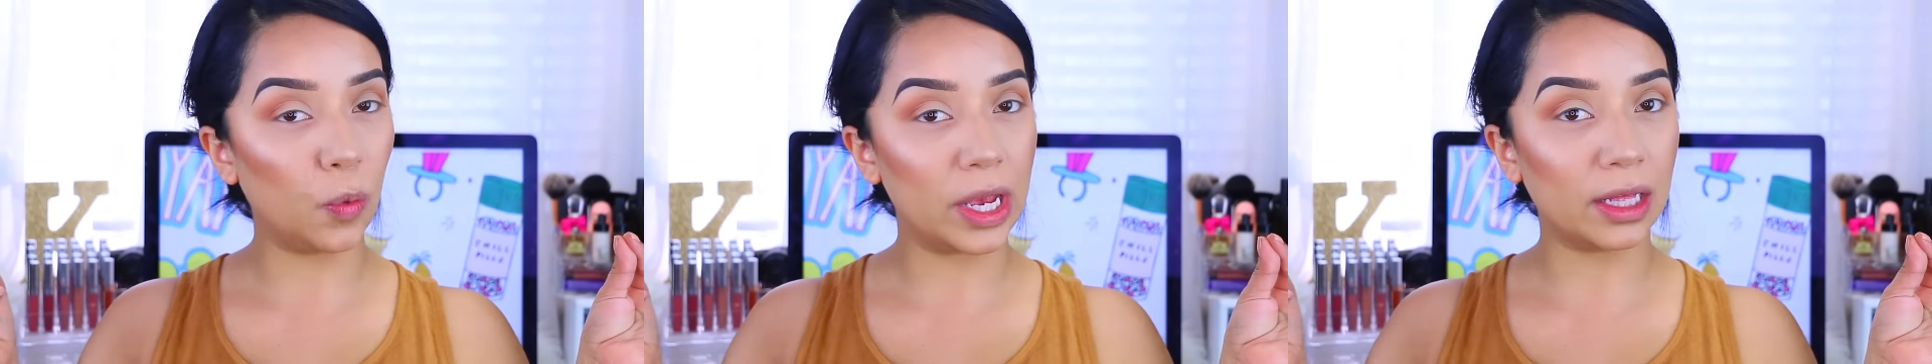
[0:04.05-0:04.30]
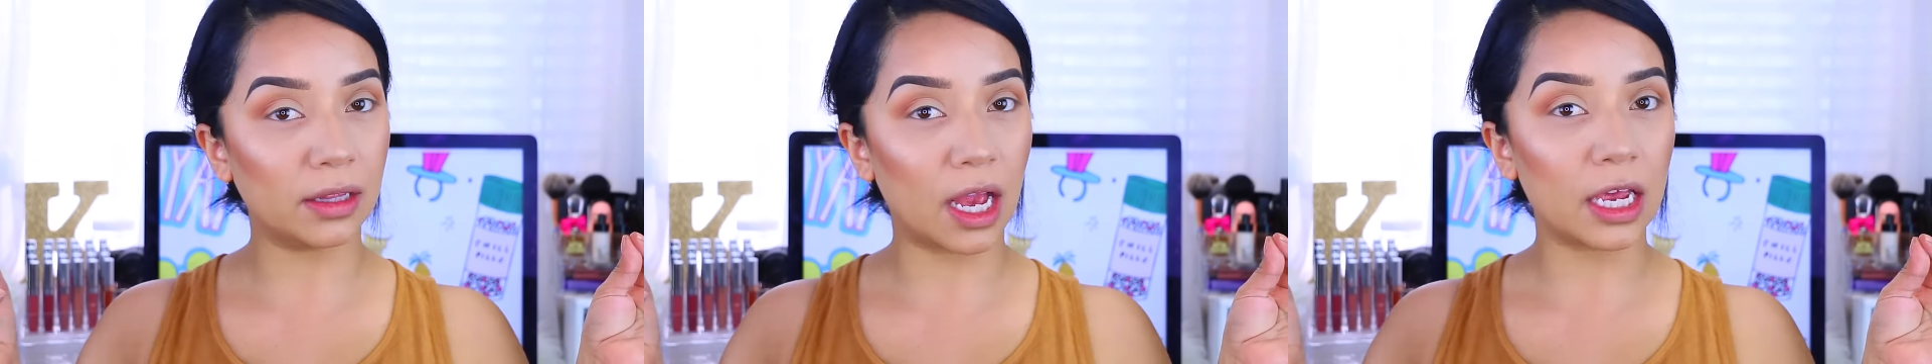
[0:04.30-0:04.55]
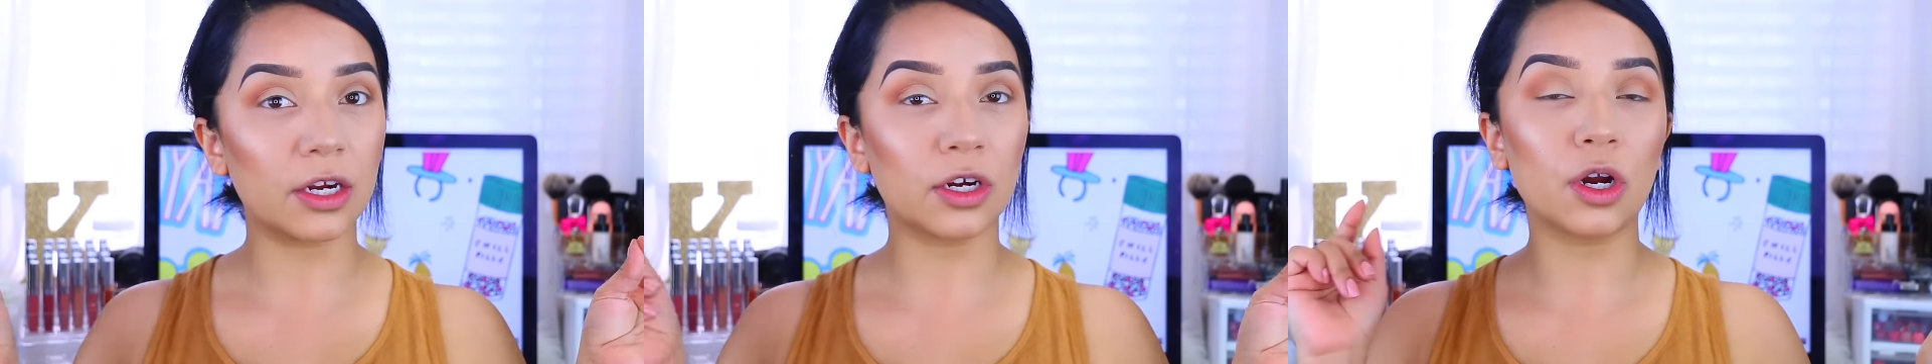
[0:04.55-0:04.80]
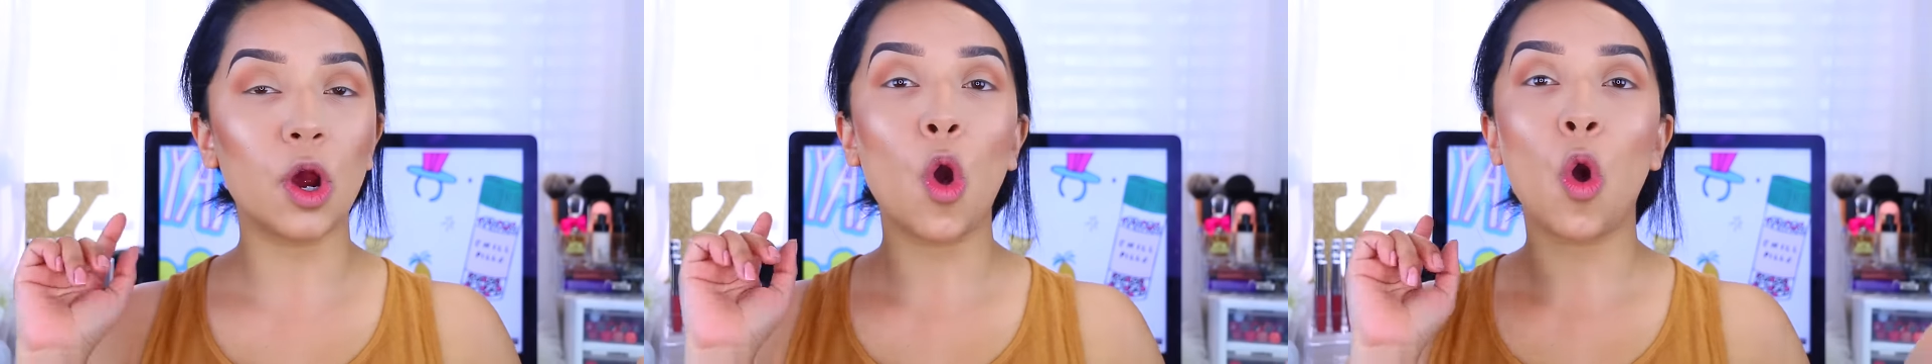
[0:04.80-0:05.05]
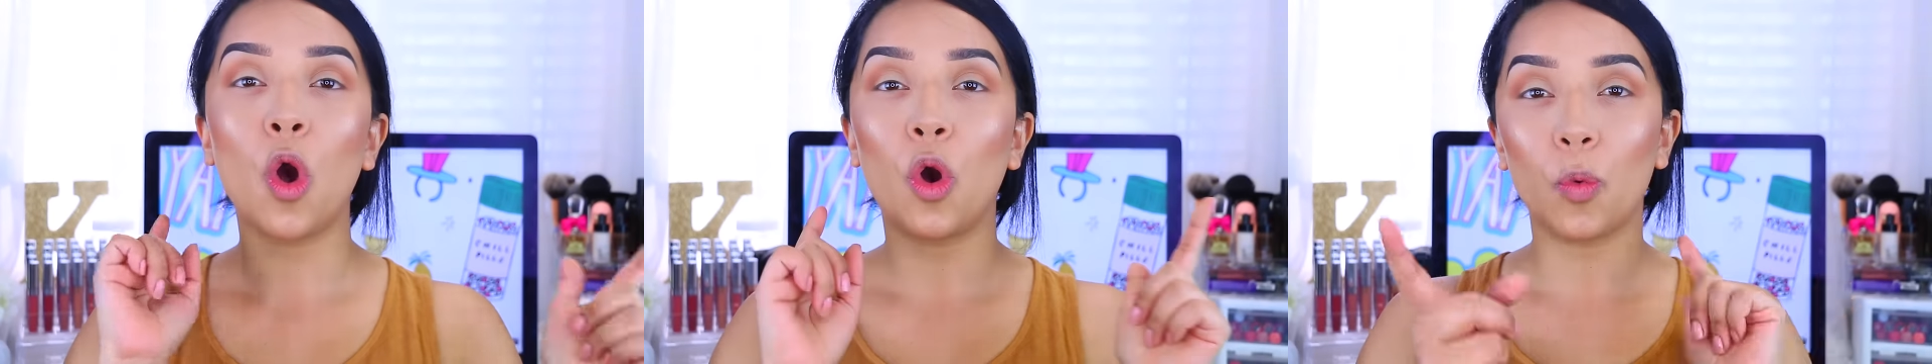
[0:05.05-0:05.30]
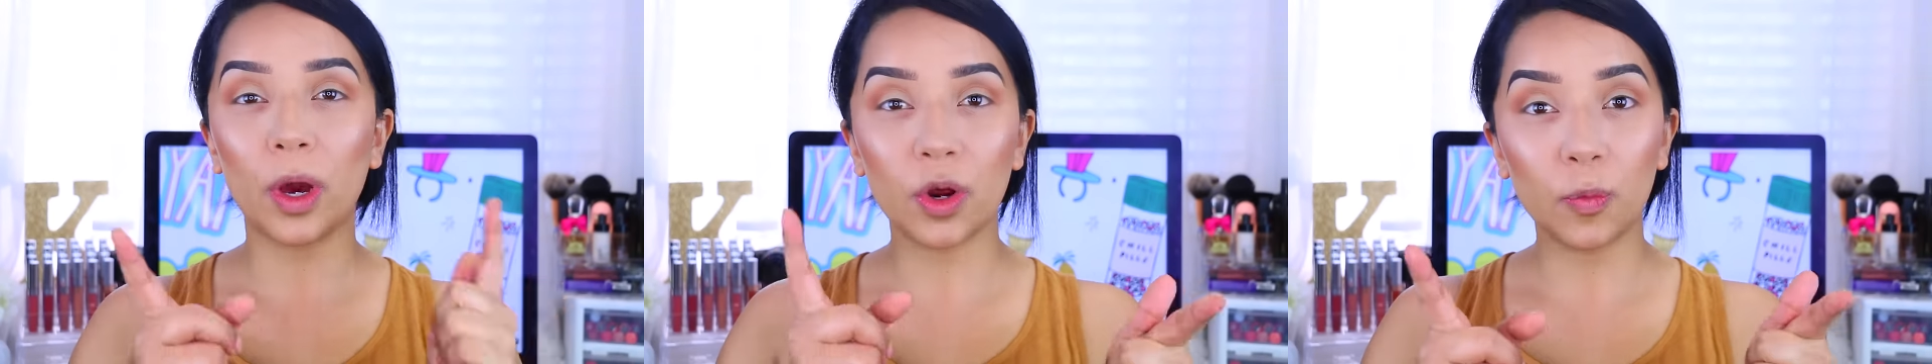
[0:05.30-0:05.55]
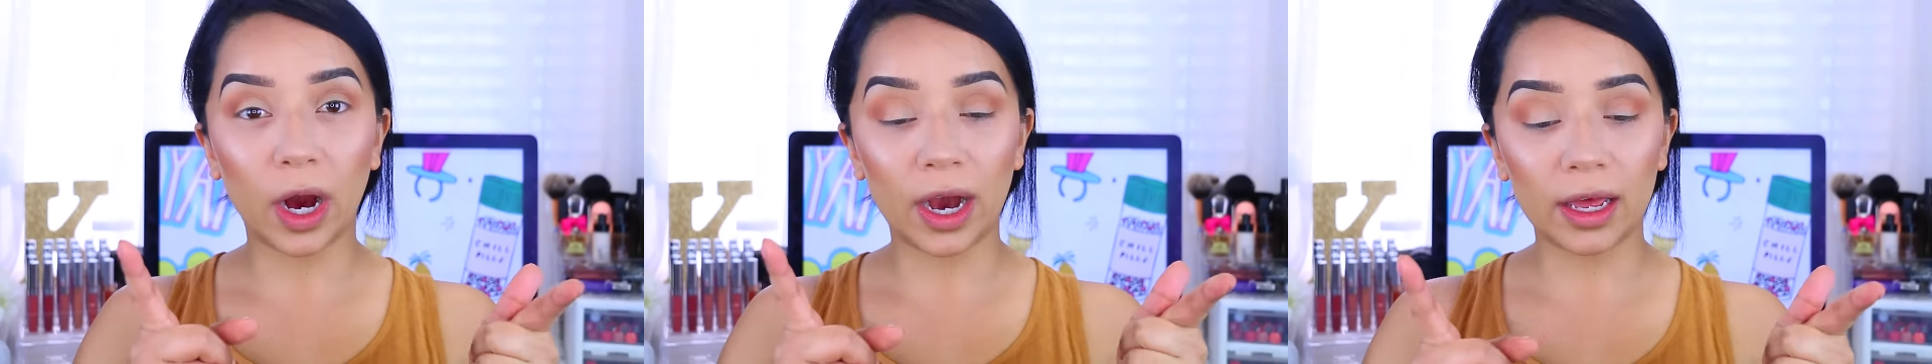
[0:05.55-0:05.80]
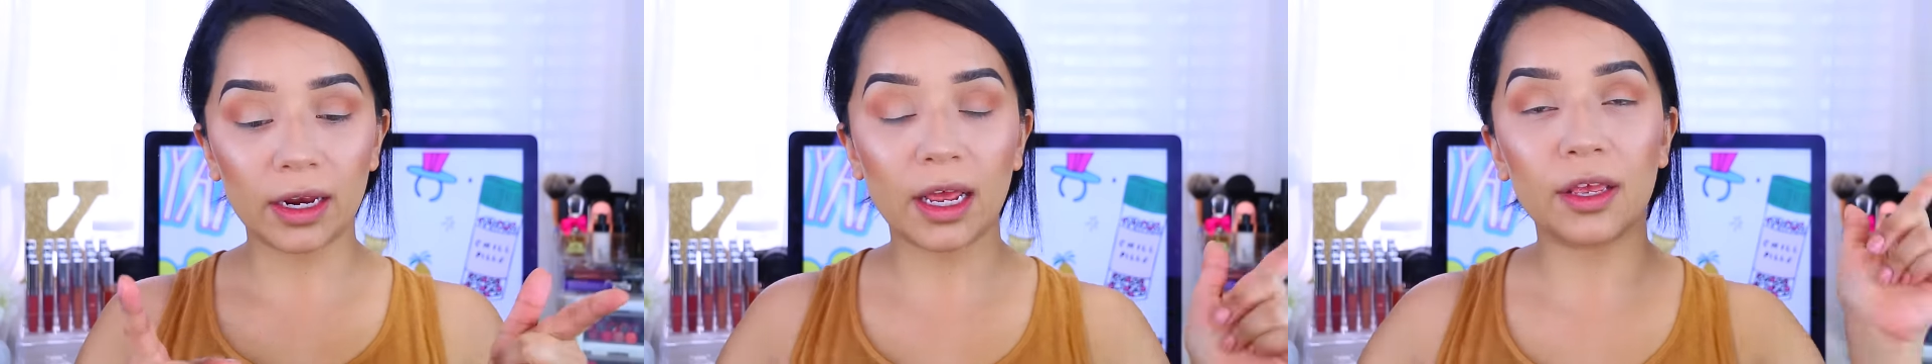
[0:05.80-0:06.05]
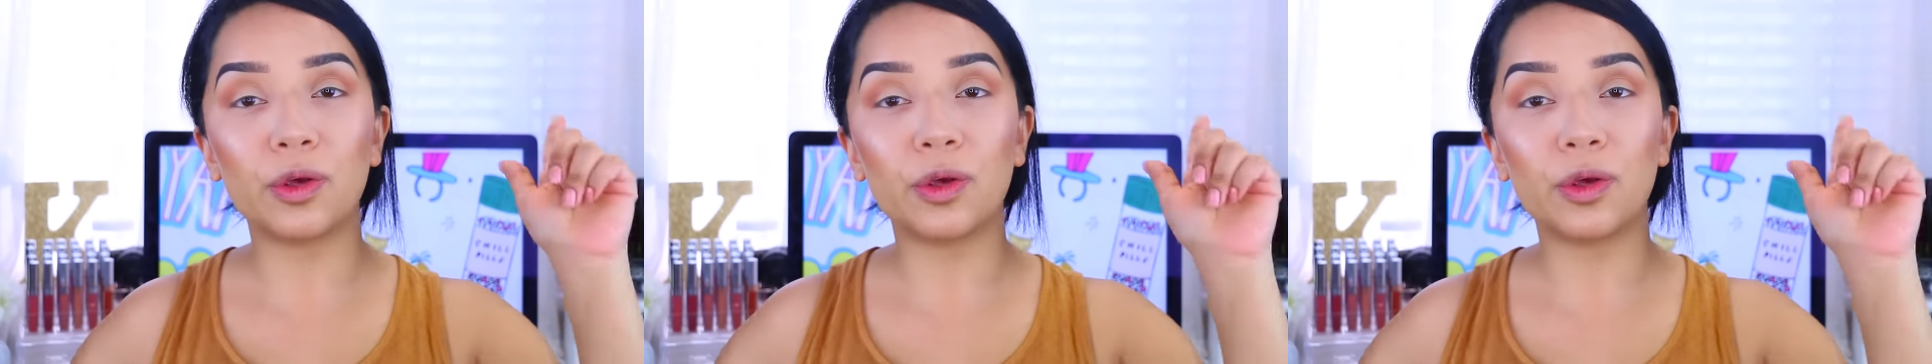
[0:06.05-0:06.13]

wing liner 101.